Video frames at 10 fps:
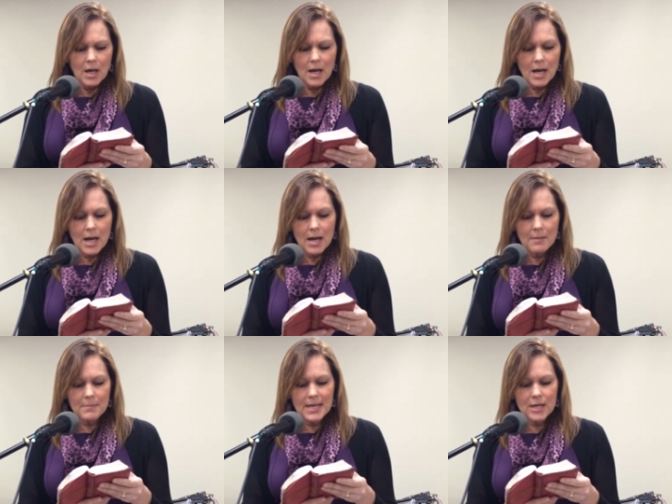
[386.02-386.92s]

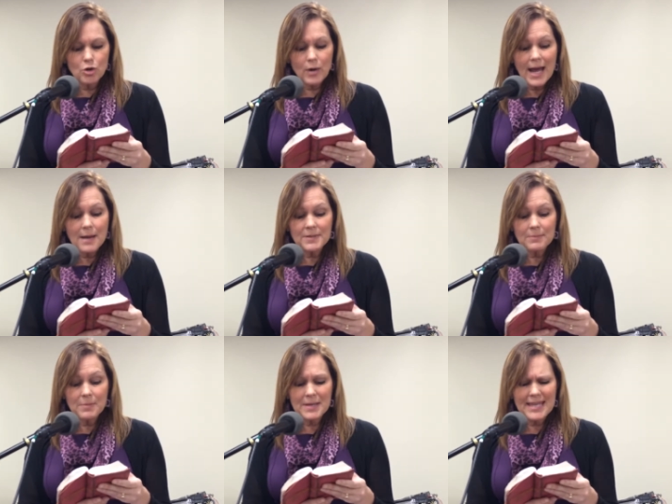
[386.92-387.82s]
Um, he grabbed
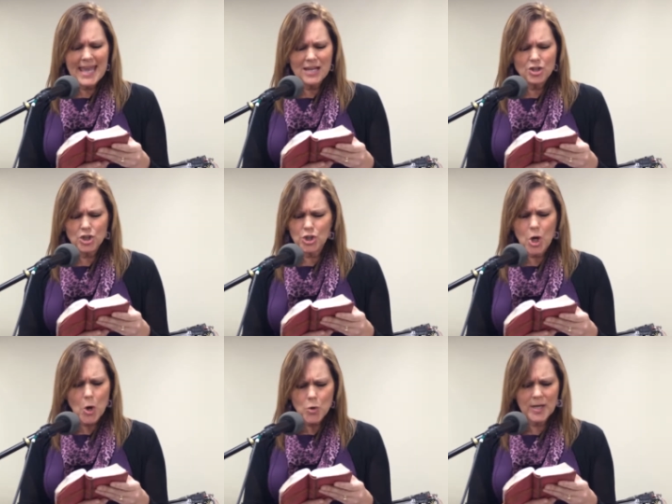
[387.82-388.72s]
him and began to
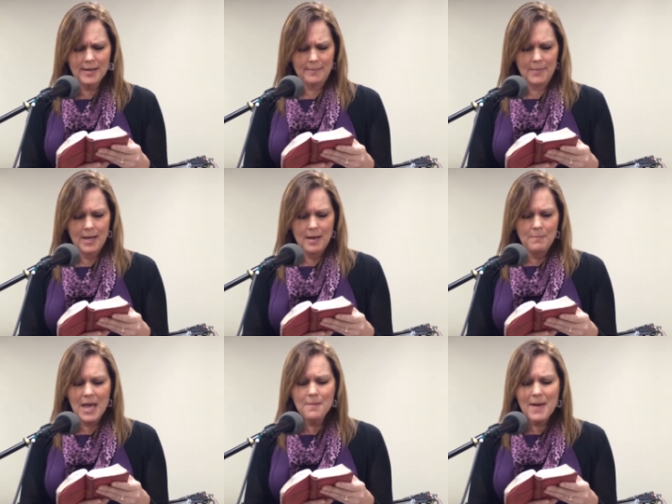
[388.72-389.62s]
choke him.
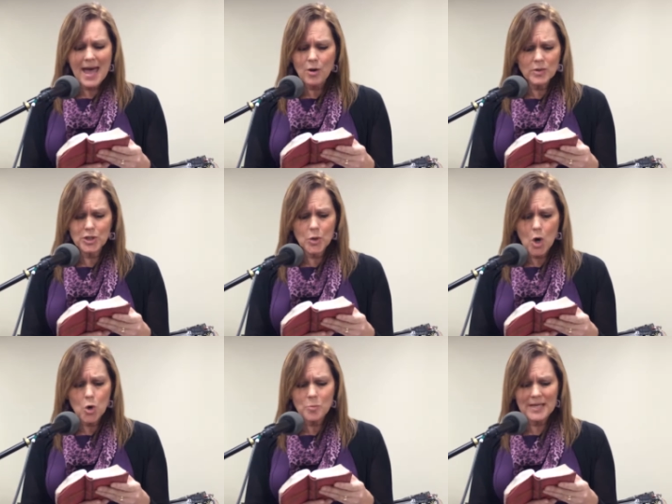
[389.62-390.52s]
Pay back what you
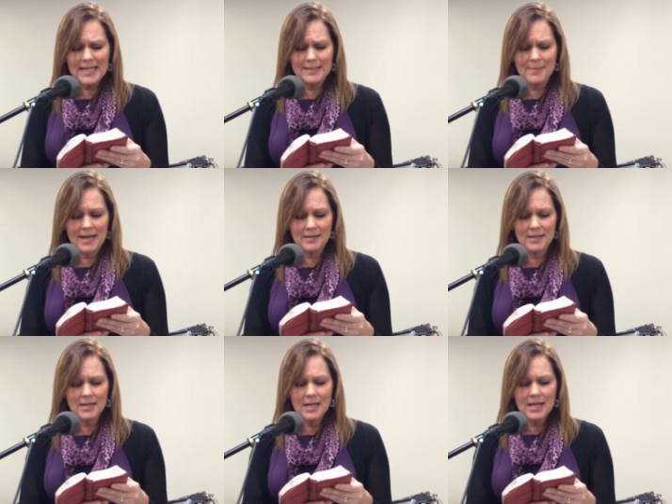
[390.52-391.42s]
owe me, he
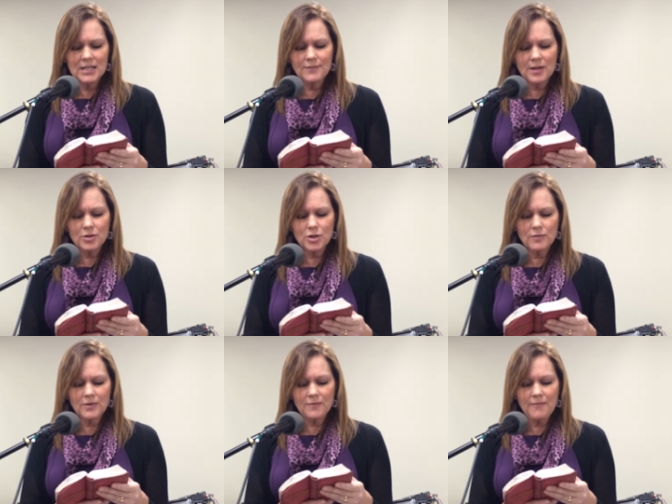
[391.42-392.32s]
demanded. His fellow
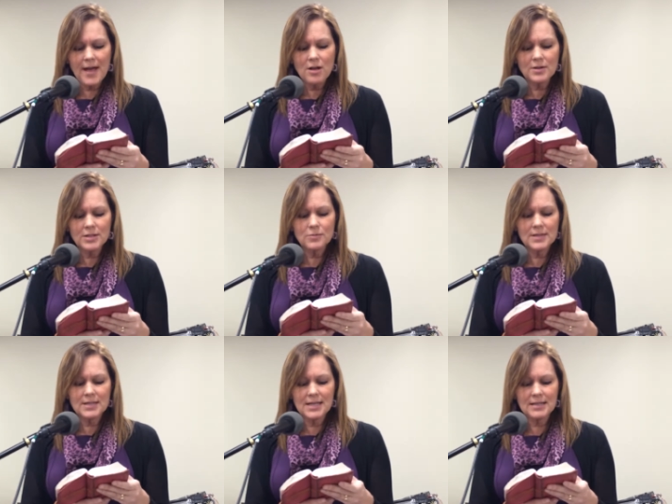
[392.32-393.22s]
servant fell to
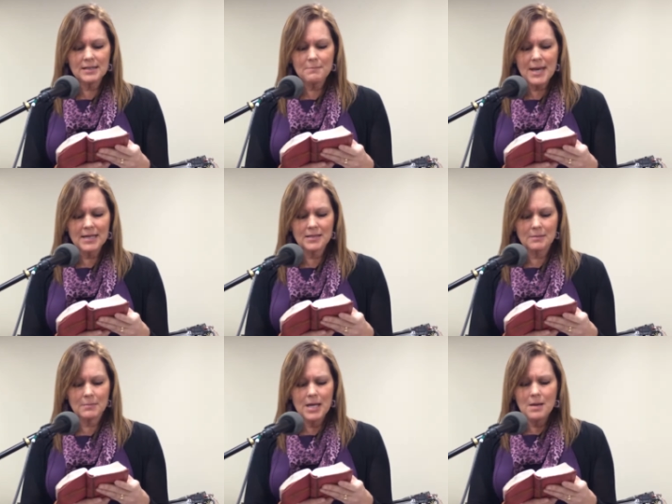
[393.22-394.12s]
his knees and begged
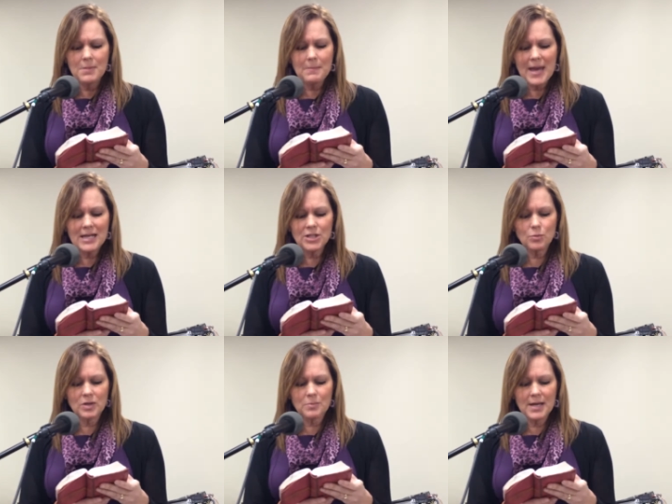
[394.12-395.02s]
him, Be
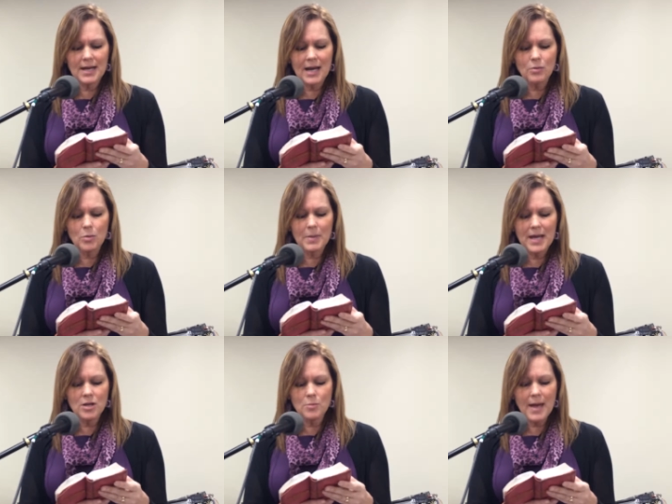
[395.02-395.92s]
patient with me, and I will
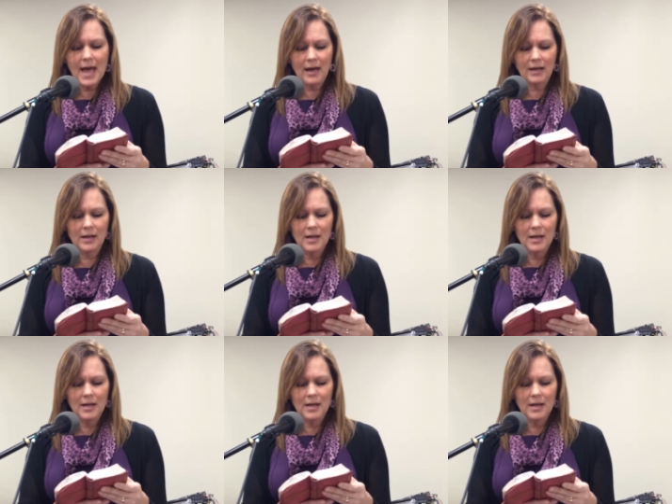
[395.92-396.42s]
pay you back.